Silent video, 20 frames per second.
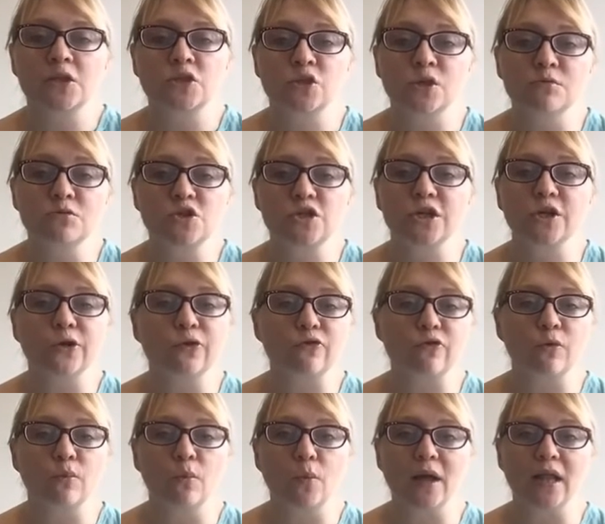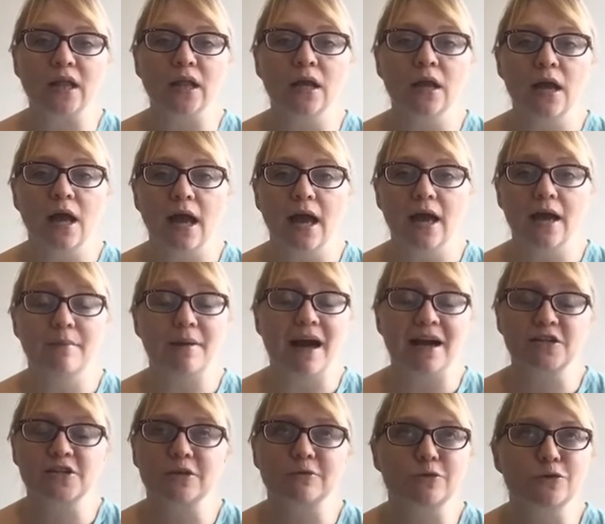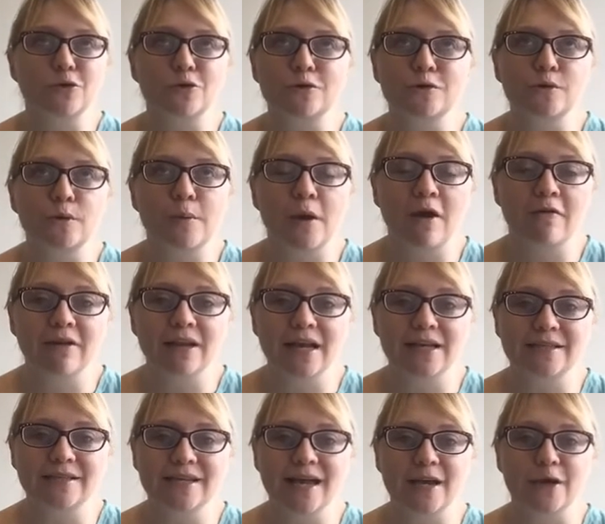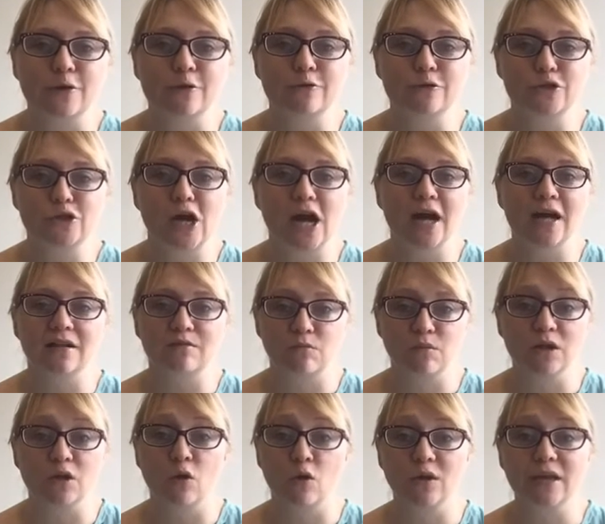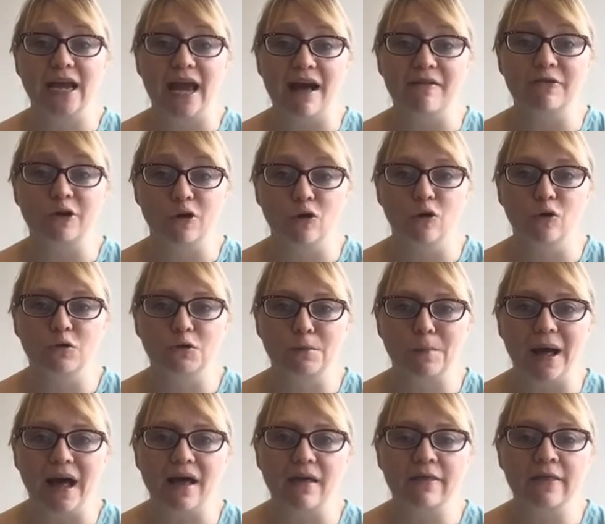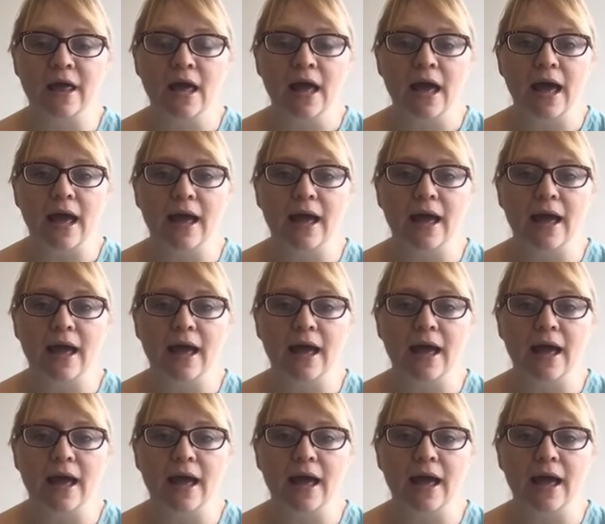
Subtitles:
Some children will, actually I was talking to a parent last night whose child will only have a cold bath.